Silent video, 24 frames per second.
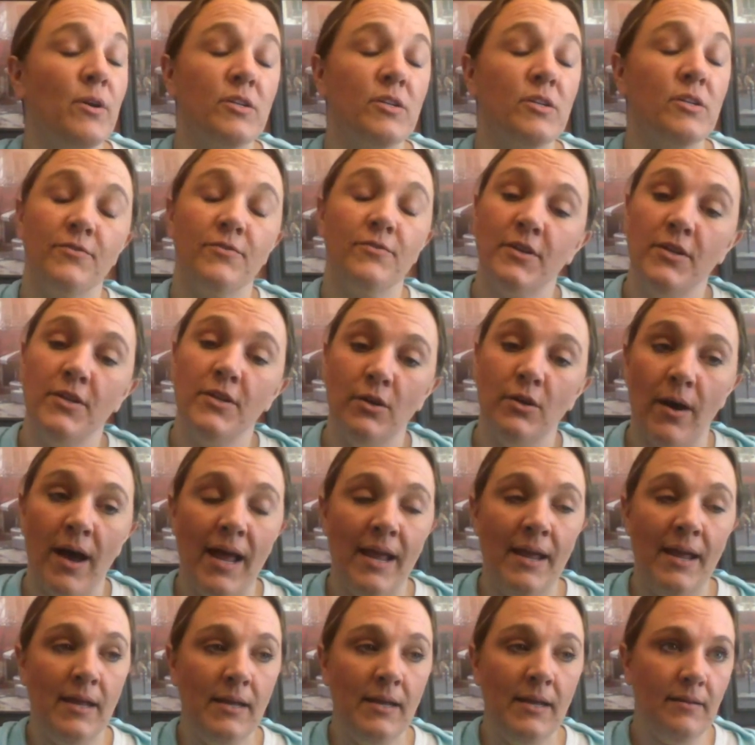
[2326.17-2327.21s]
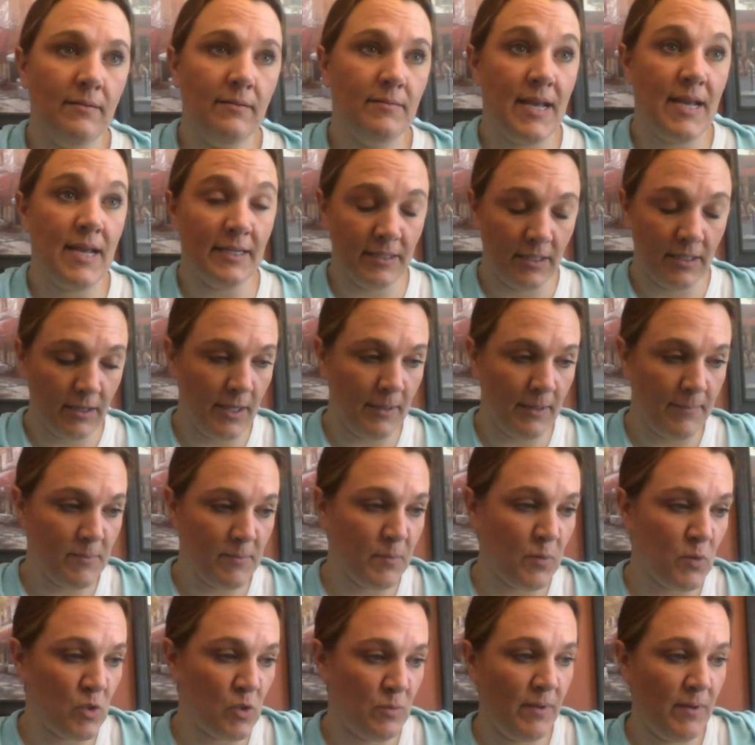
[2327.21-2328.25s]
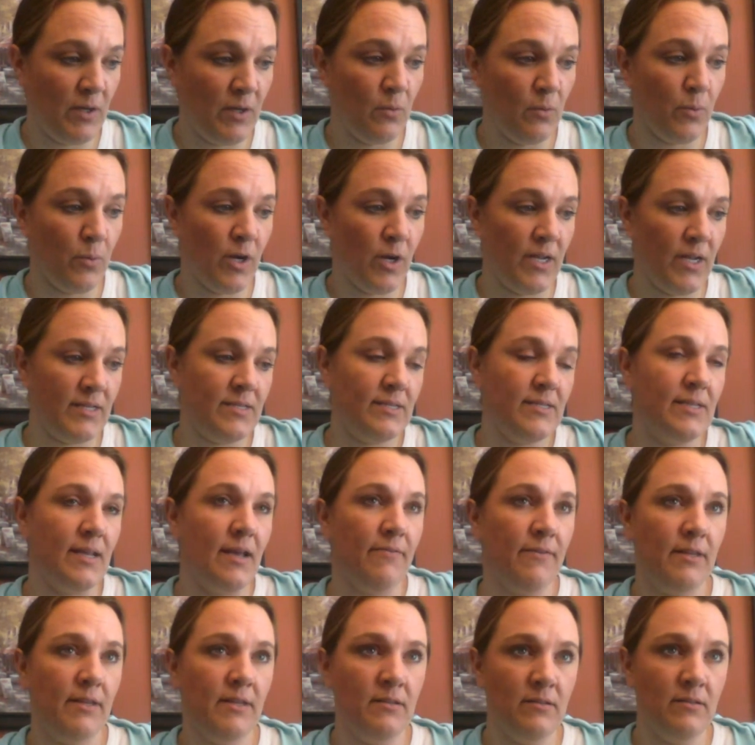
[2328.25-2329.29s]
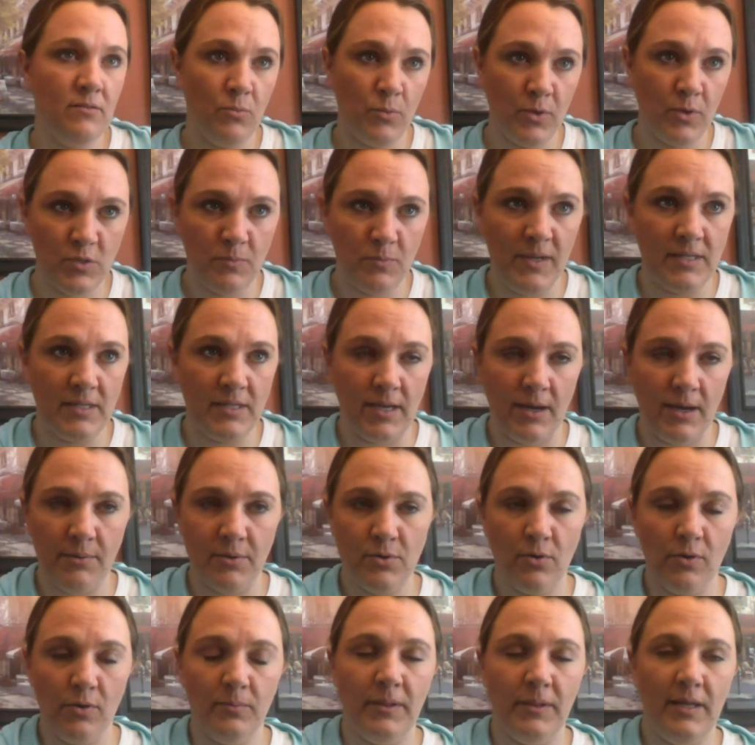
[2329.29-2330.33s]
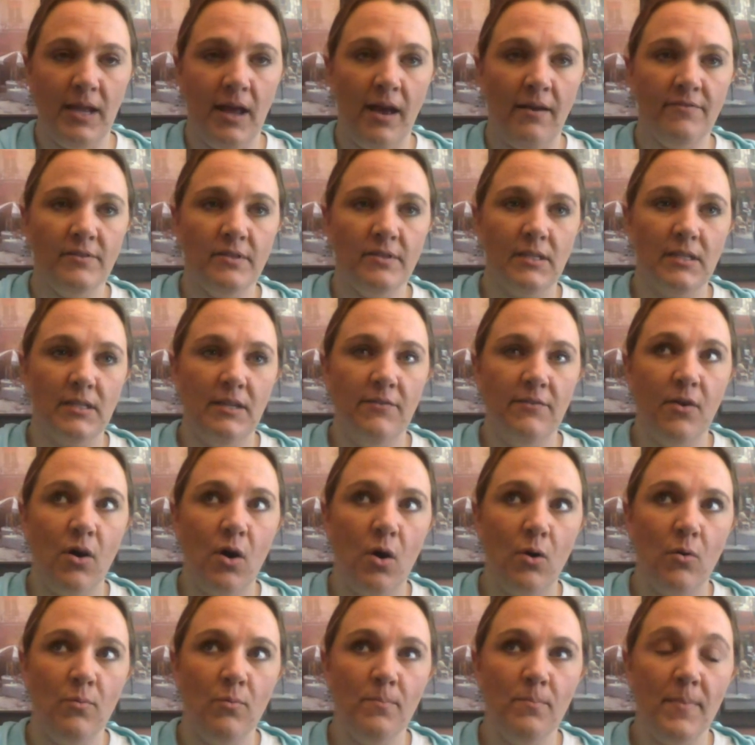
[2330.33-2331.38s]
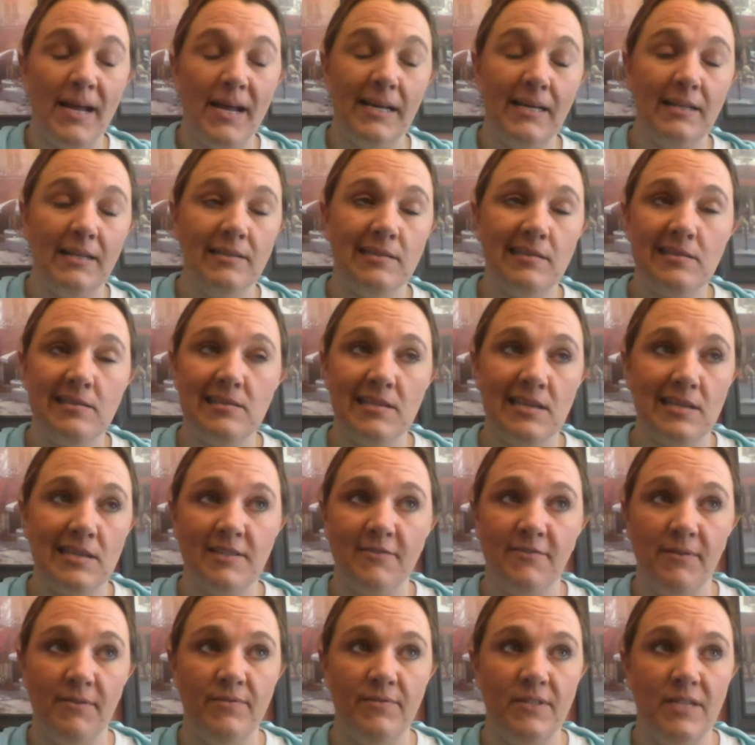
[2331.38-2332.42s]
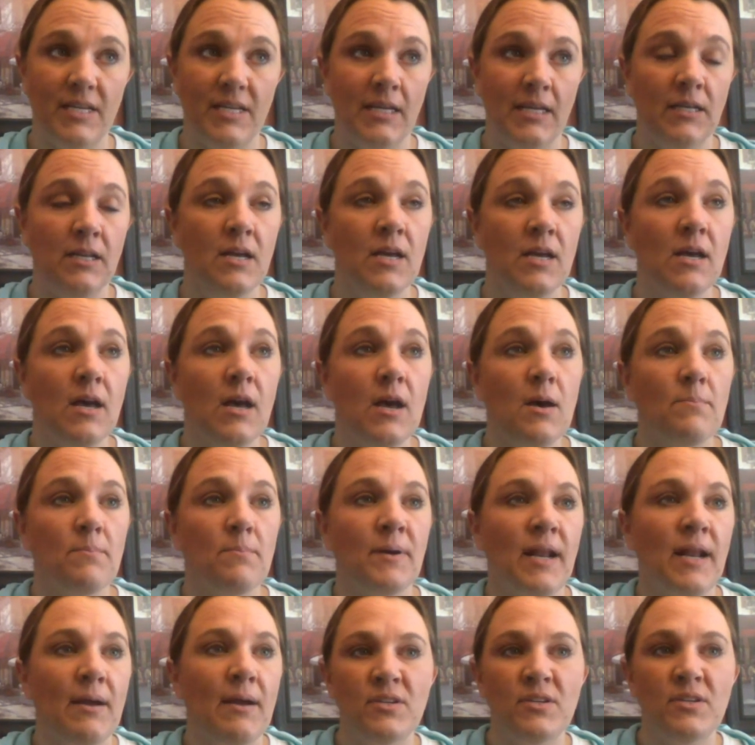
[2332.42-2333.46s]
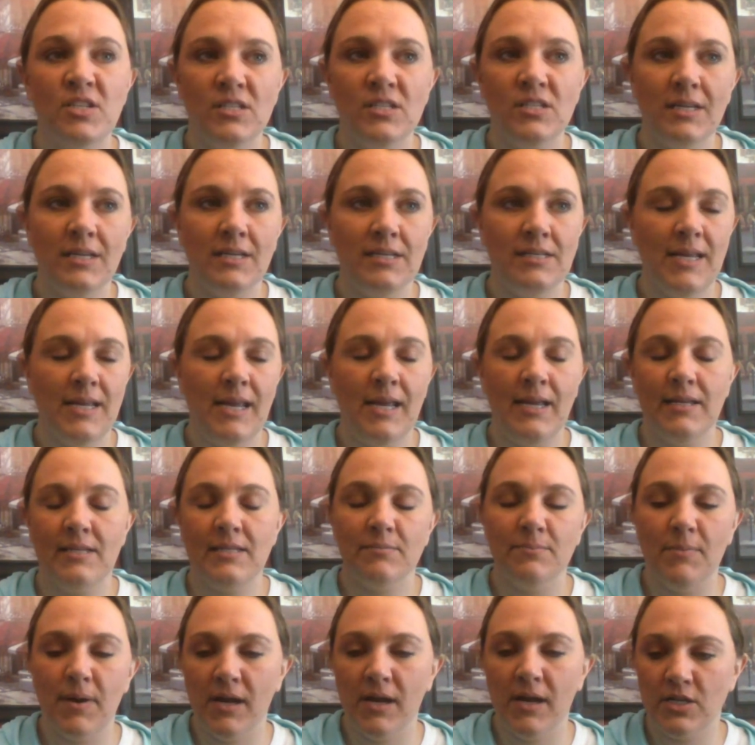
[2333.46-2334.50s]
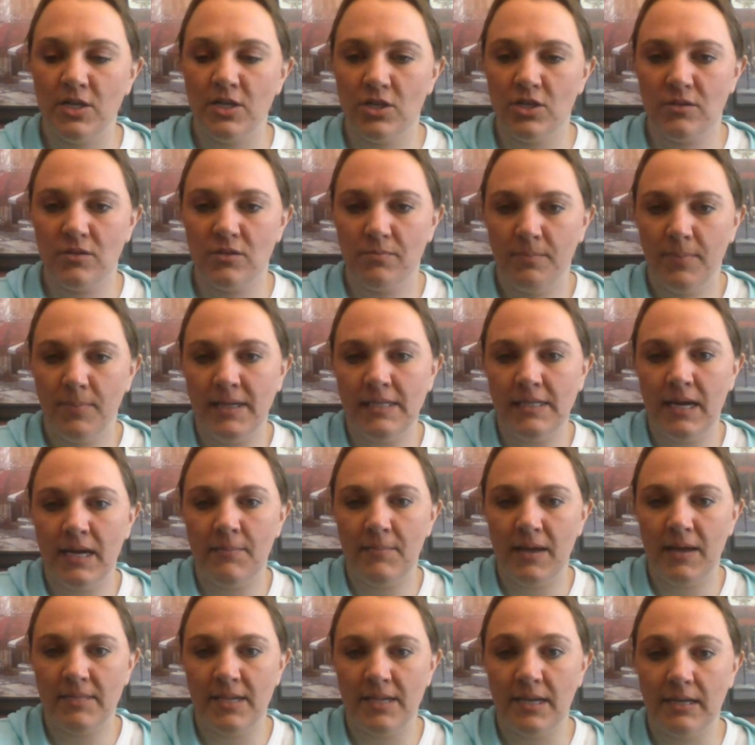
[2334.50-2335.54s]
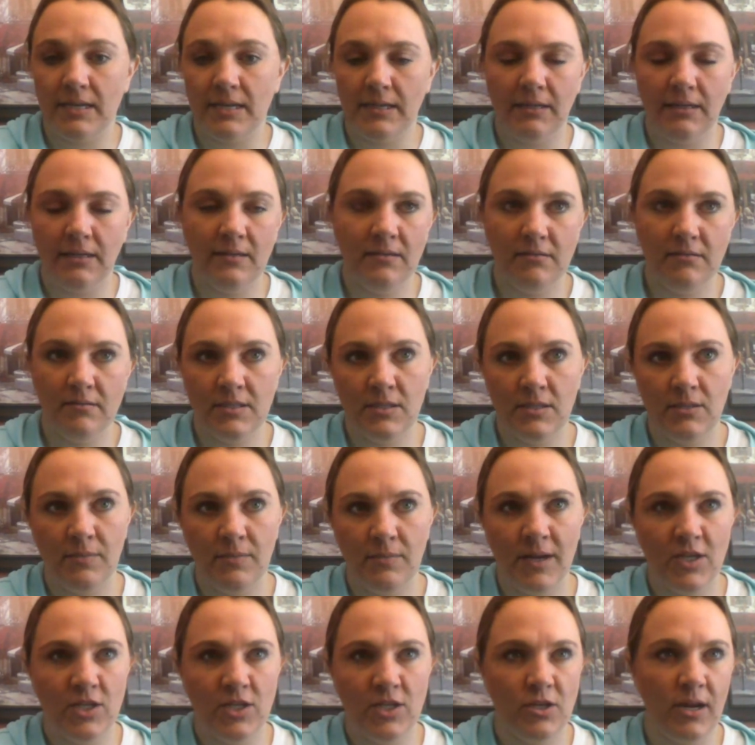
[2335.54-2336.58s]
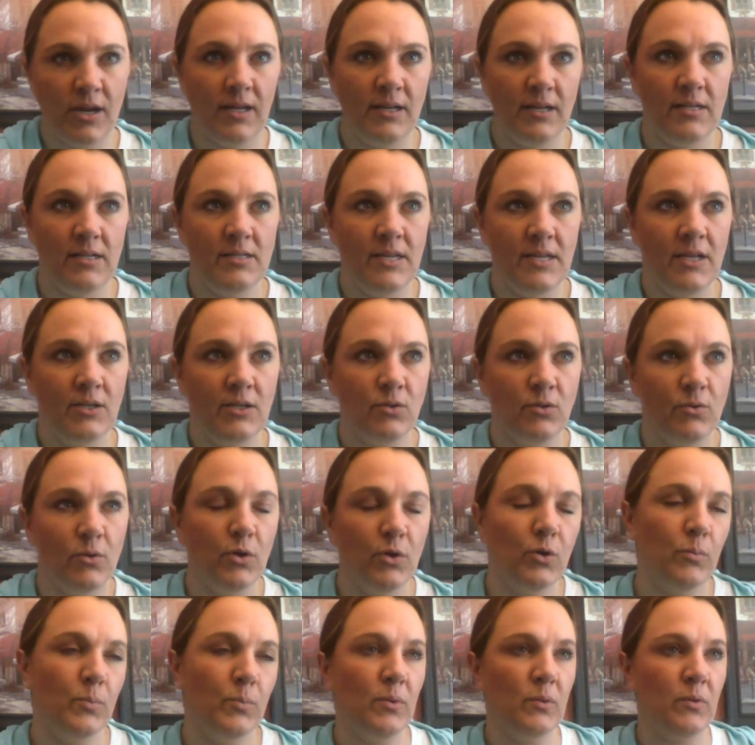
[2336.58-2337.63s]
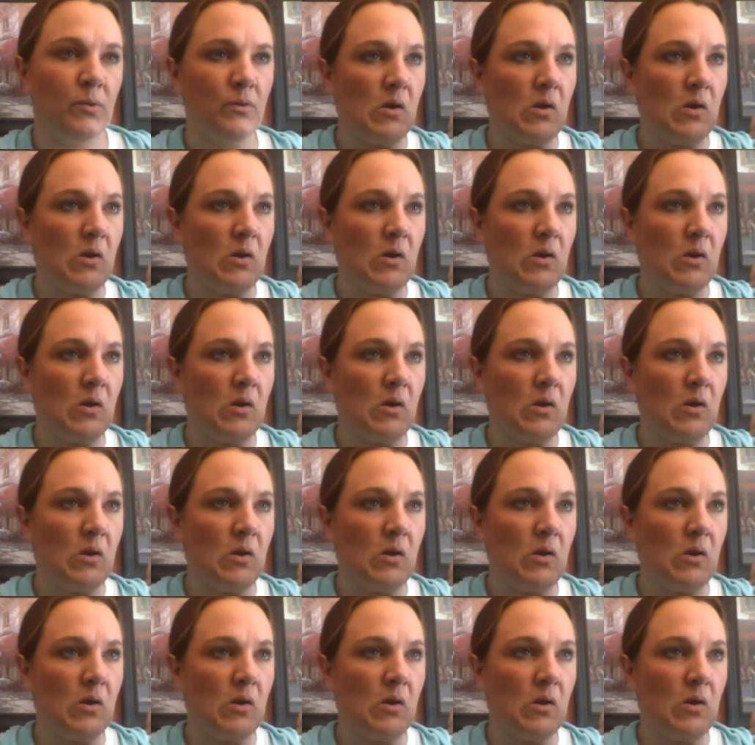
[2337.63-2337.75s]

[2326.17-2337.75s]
works for you. Technically I'm supposed to be to work at 7, which means I would normally have to leave home by 6:15. But I was just going to take as much pee time as I need to make sure I can attend group.